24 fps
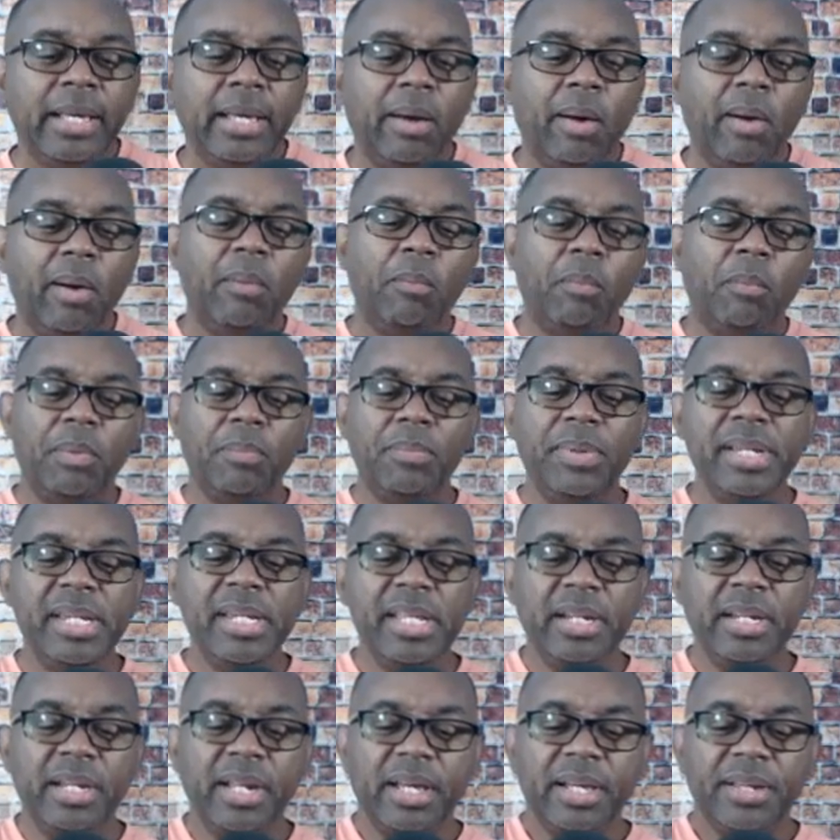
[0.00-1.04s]
And what we
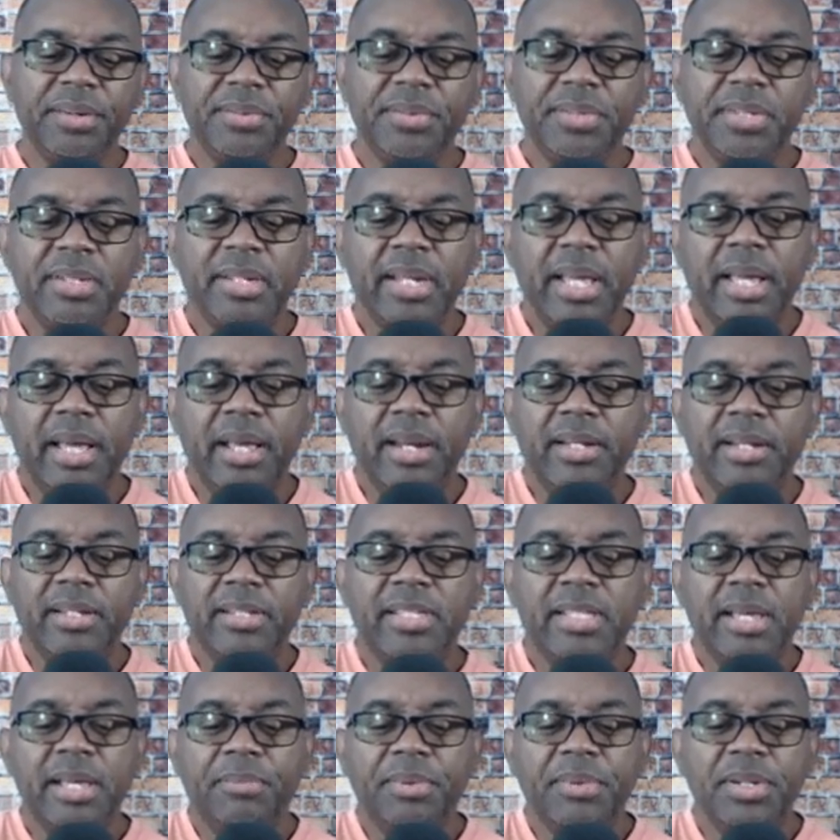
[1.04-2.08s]
need to understand is
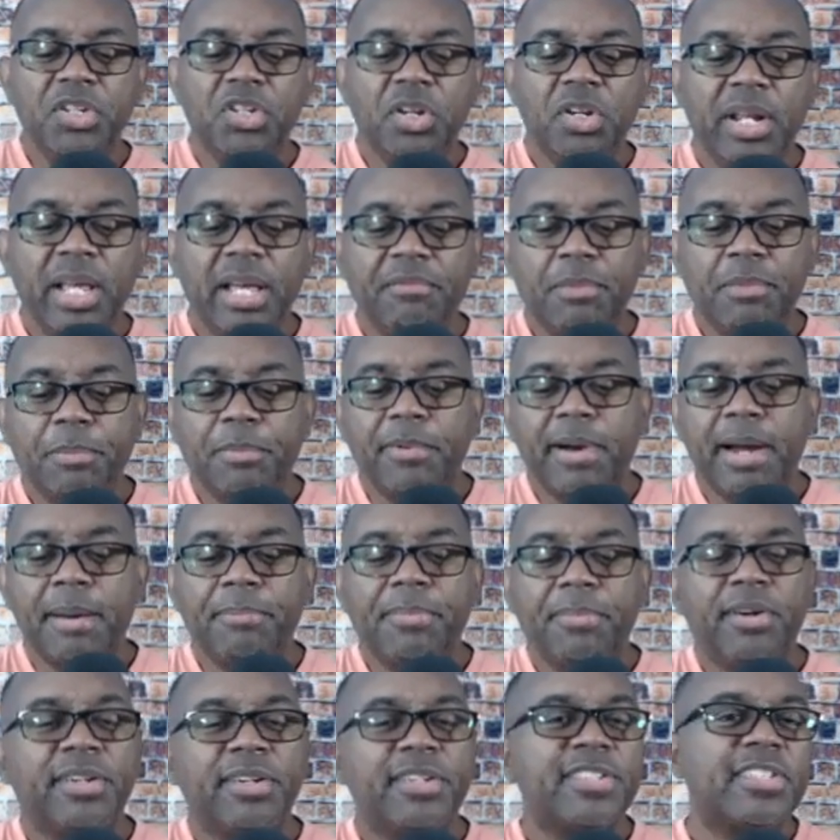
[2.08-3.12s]
that we should have a
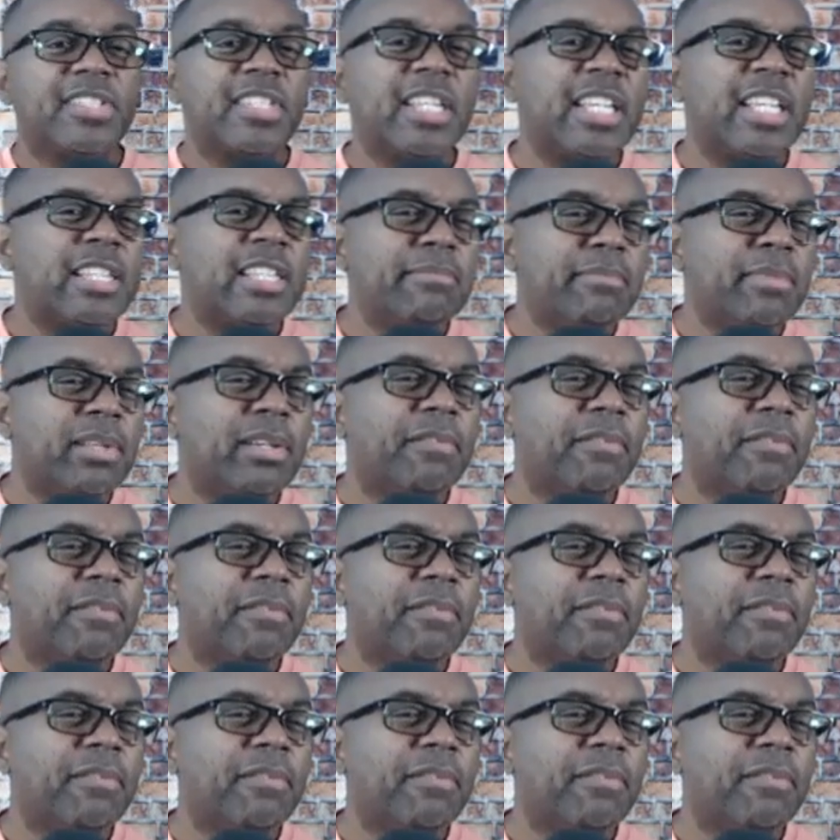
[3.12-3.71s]
proper assessment of